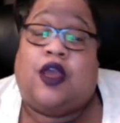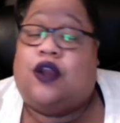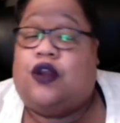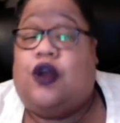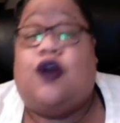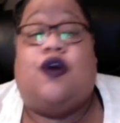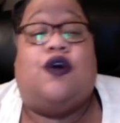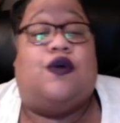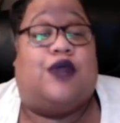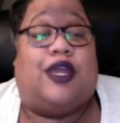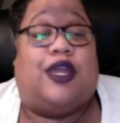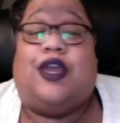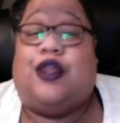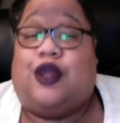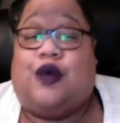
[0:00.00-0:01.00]
Go on,
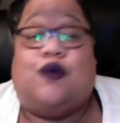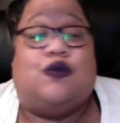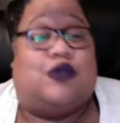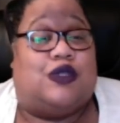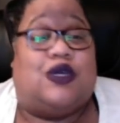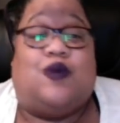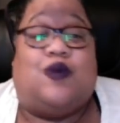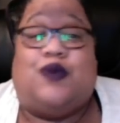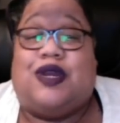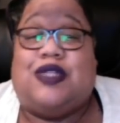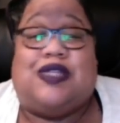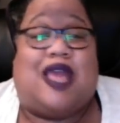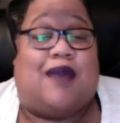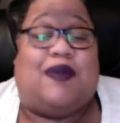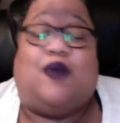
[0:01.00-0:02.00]
head on somewhere,
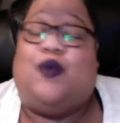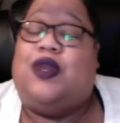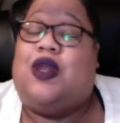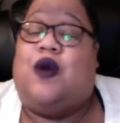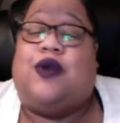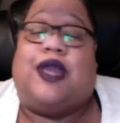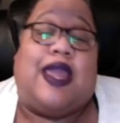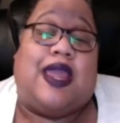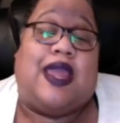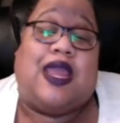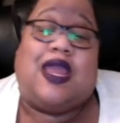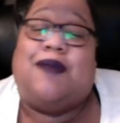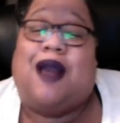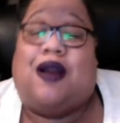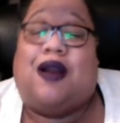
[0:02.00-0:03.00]
Tammy. We don't
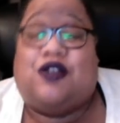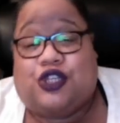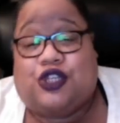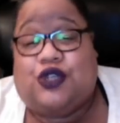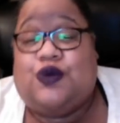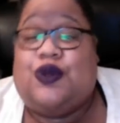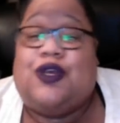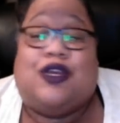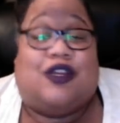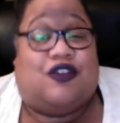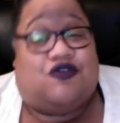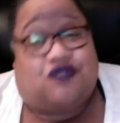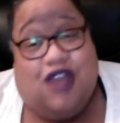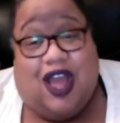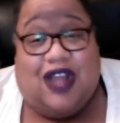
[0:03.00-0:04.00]
care about you.
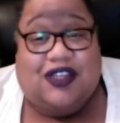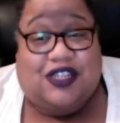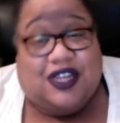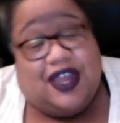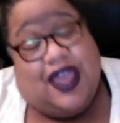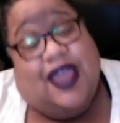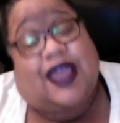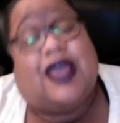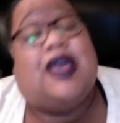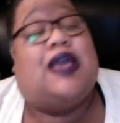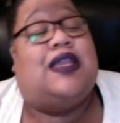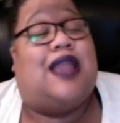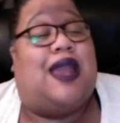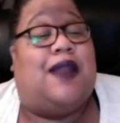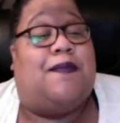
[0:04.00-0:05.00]
Not today.
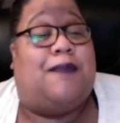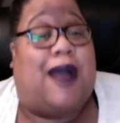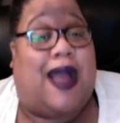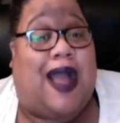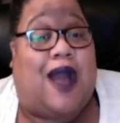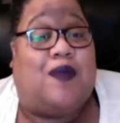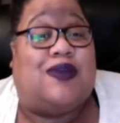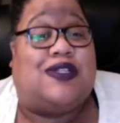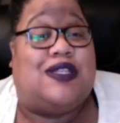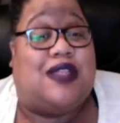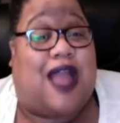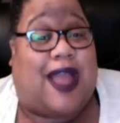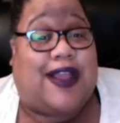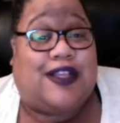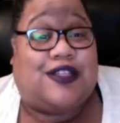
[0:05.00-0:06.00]
Now, the mom was
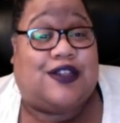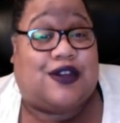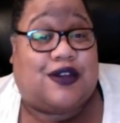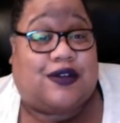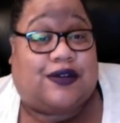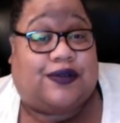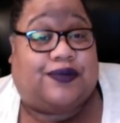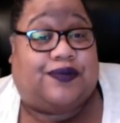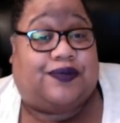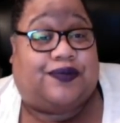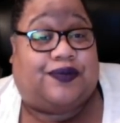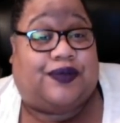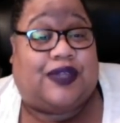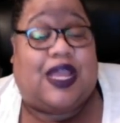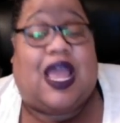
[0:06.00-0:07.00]
nicer.
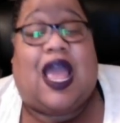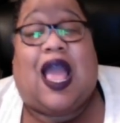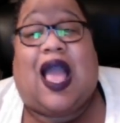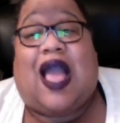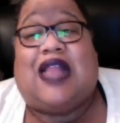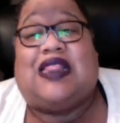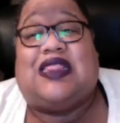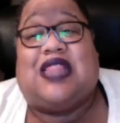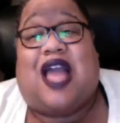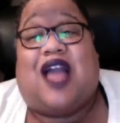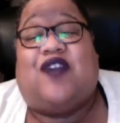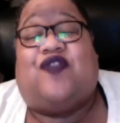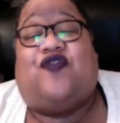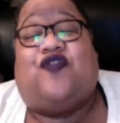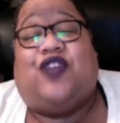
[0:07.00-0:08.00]
I
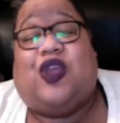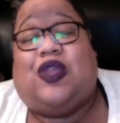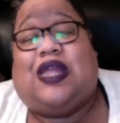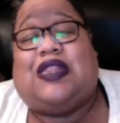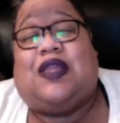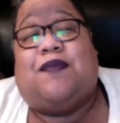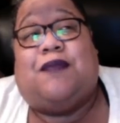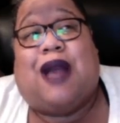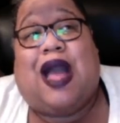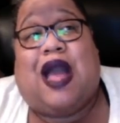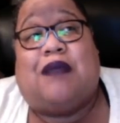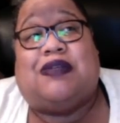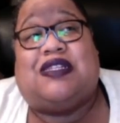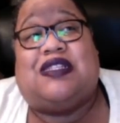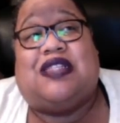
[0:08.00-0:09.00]
I feel like the
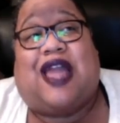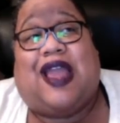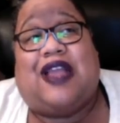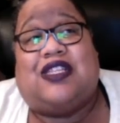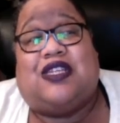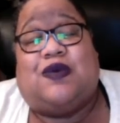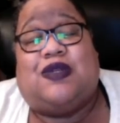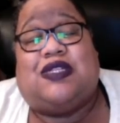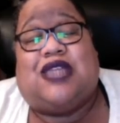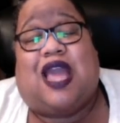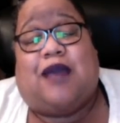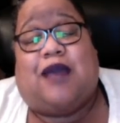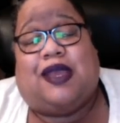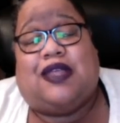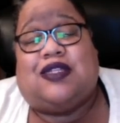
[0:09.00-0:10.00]
mom was nicer when
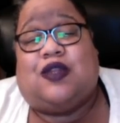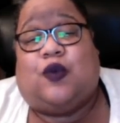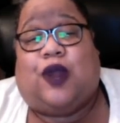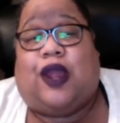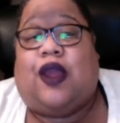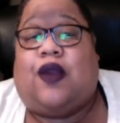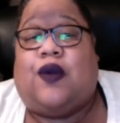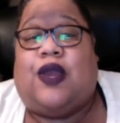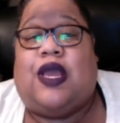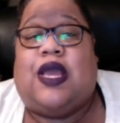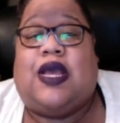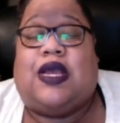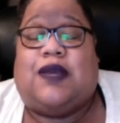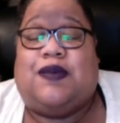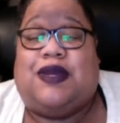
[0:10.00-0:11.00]
Tammy isn't around
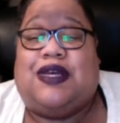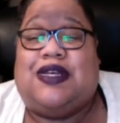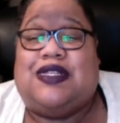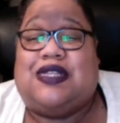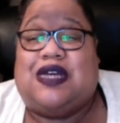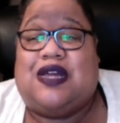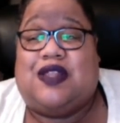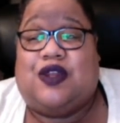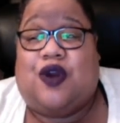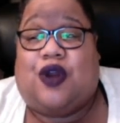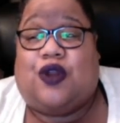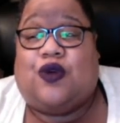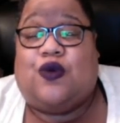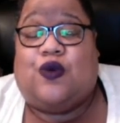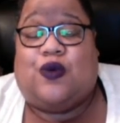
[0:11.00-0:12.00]
because the other
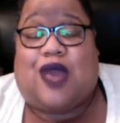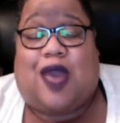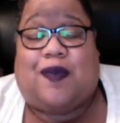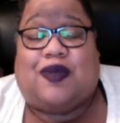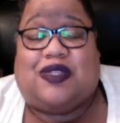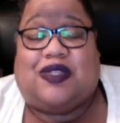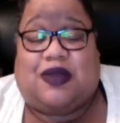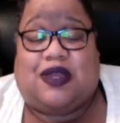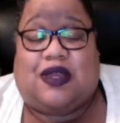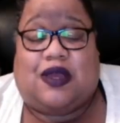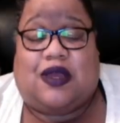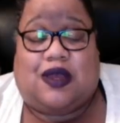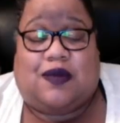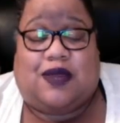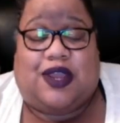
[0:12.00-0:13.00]
daughter who happens to be
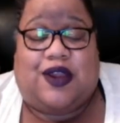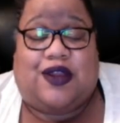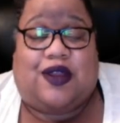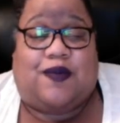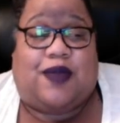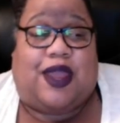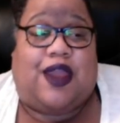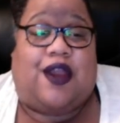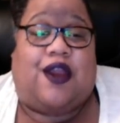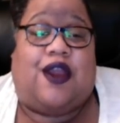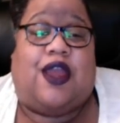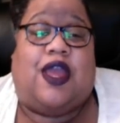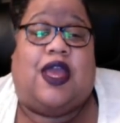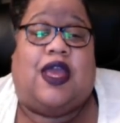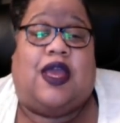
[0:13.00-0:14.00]
um, hearing
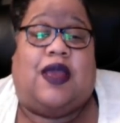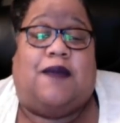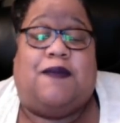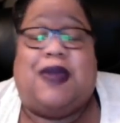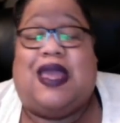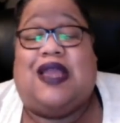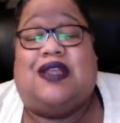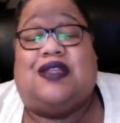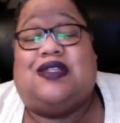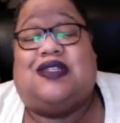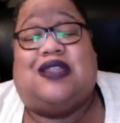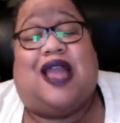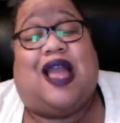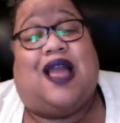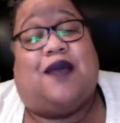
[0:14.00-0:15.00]
impaired may
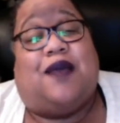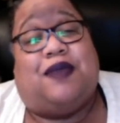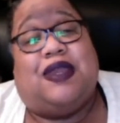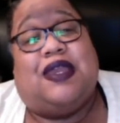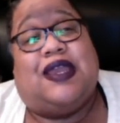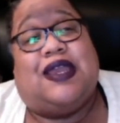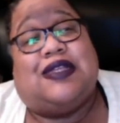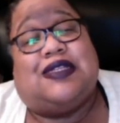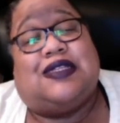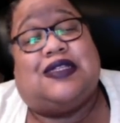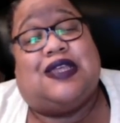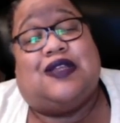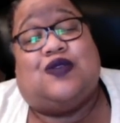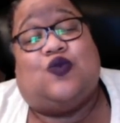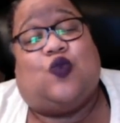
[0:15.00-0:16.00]
just not be as
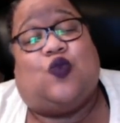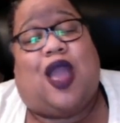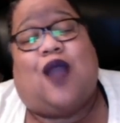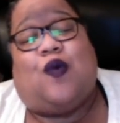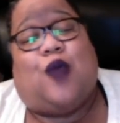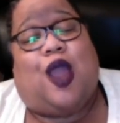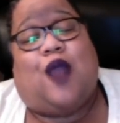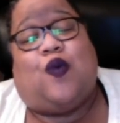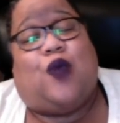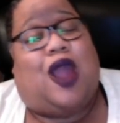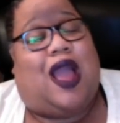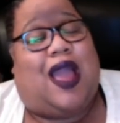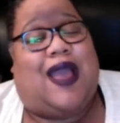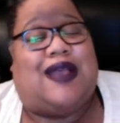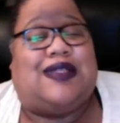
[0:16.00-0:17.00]
as rah rah
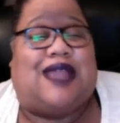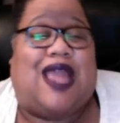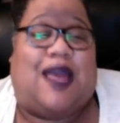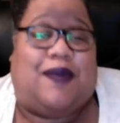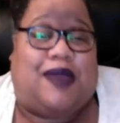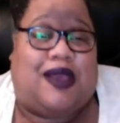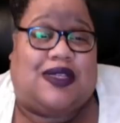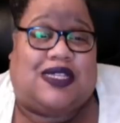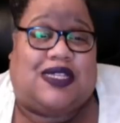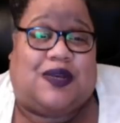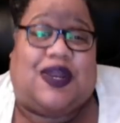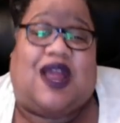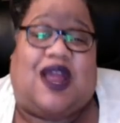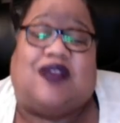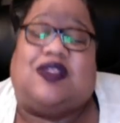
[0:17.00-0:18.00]
rah as Tammy is or
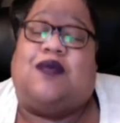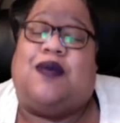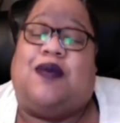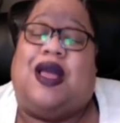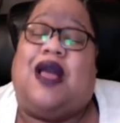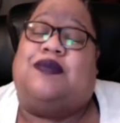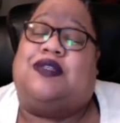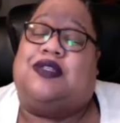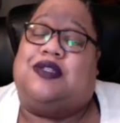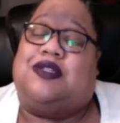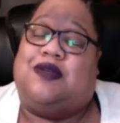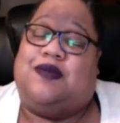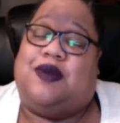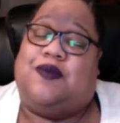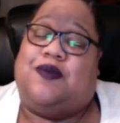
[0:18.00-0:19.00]
whatever. So the mom is a
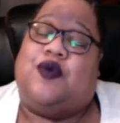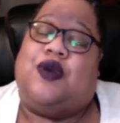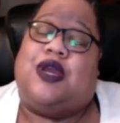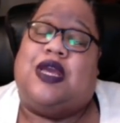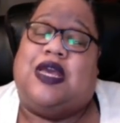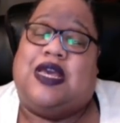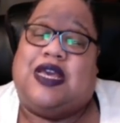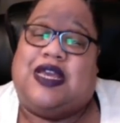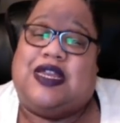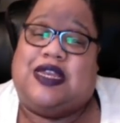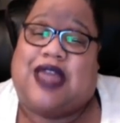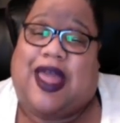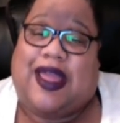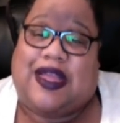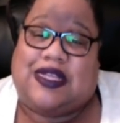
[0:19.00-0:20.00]
little bit more
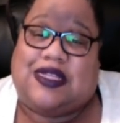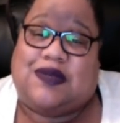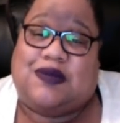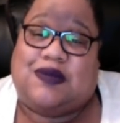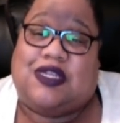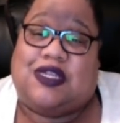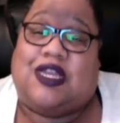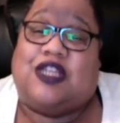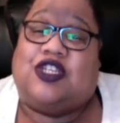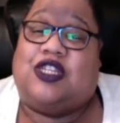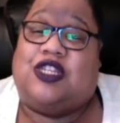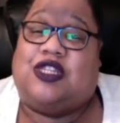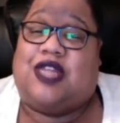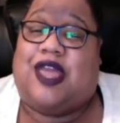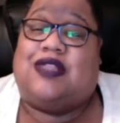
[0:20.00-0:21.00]
nice. I'm saying she
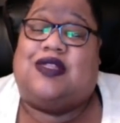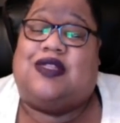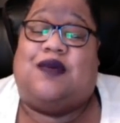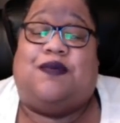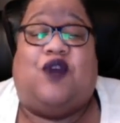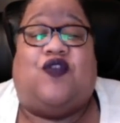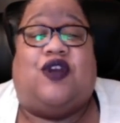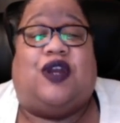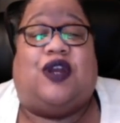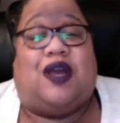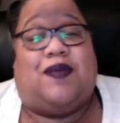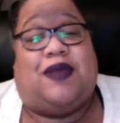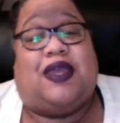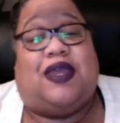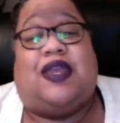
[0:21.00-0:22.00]
thanks them both for
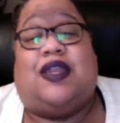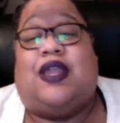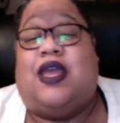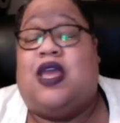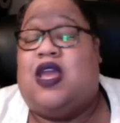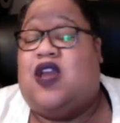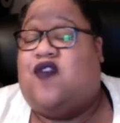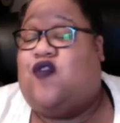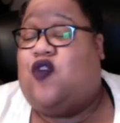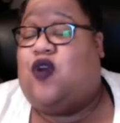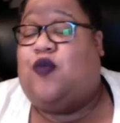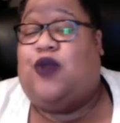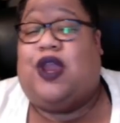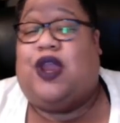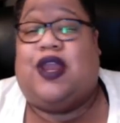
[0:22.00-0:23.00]
coming,
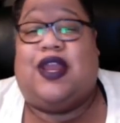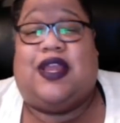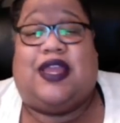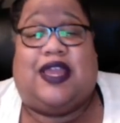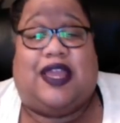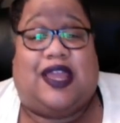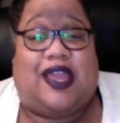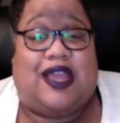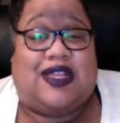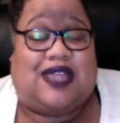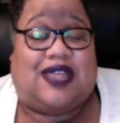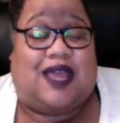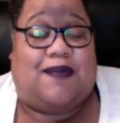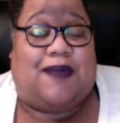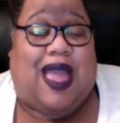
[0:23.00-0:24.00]
for bringing the kids to
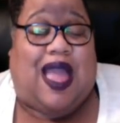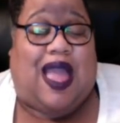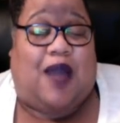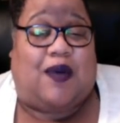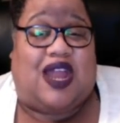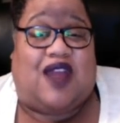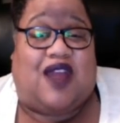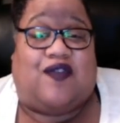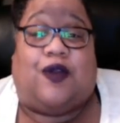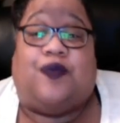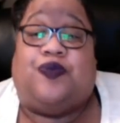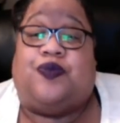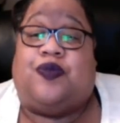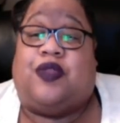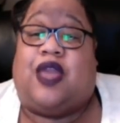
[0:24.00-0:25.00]
say bye, whatever,
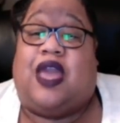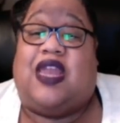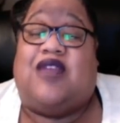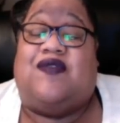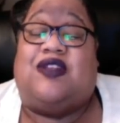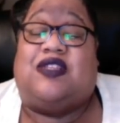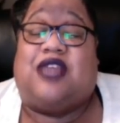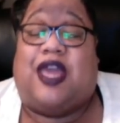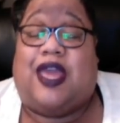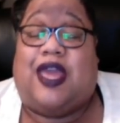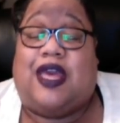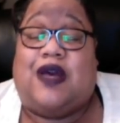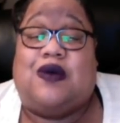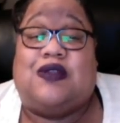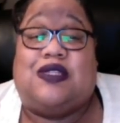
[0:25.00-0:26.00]
and even
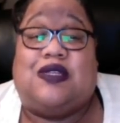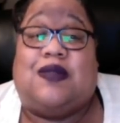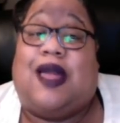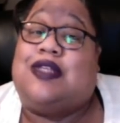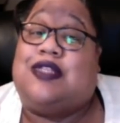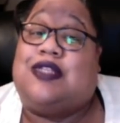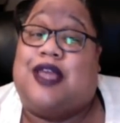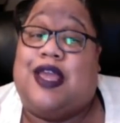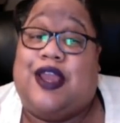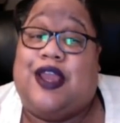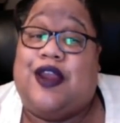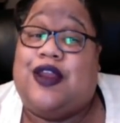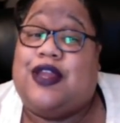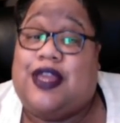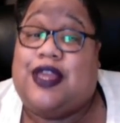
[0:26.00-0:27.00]
tells them like take
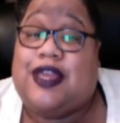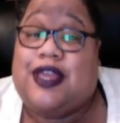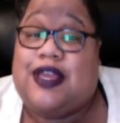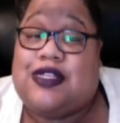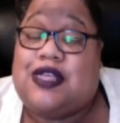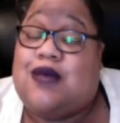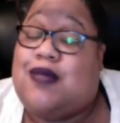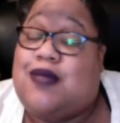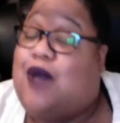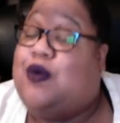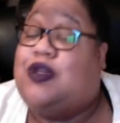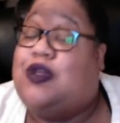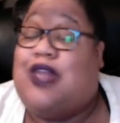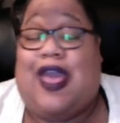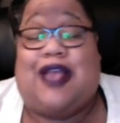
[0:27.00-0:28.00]
care of the kids. So I'm like,
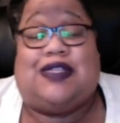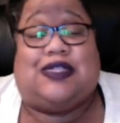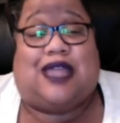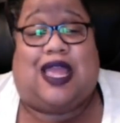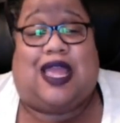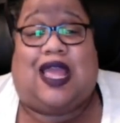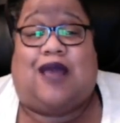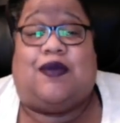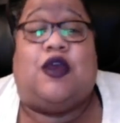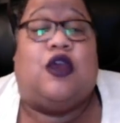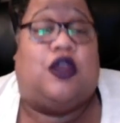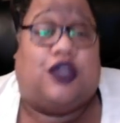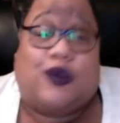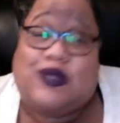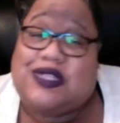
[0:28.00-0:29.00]
well, last time
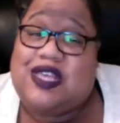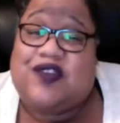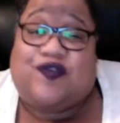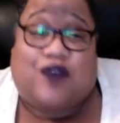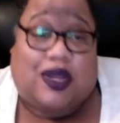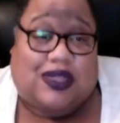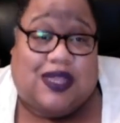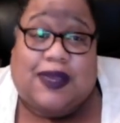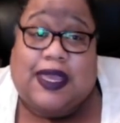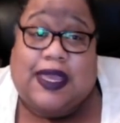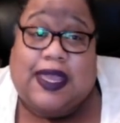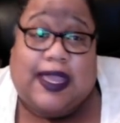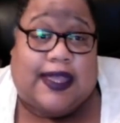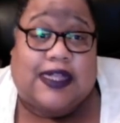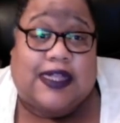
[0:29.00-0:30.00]
you said fuck them
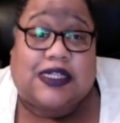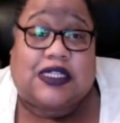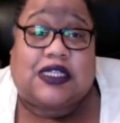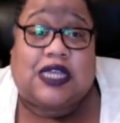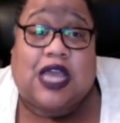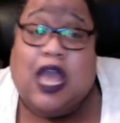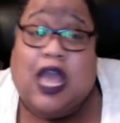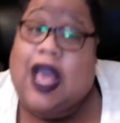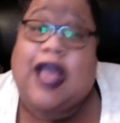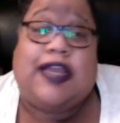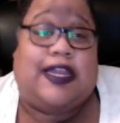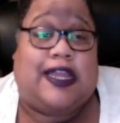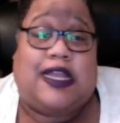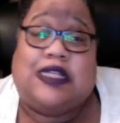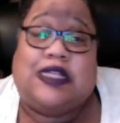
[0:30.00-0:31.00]
kids.
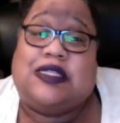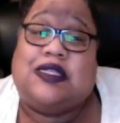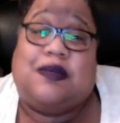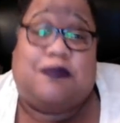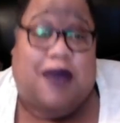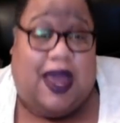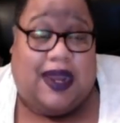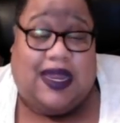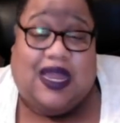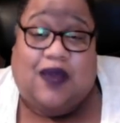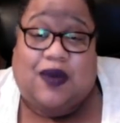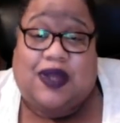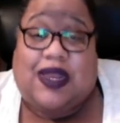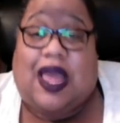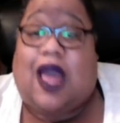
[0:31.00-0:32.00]
I need some money and
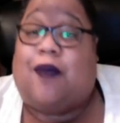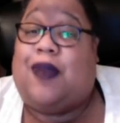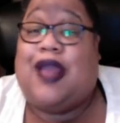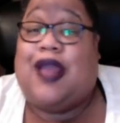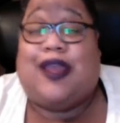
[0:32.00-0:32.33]
whatnot. But I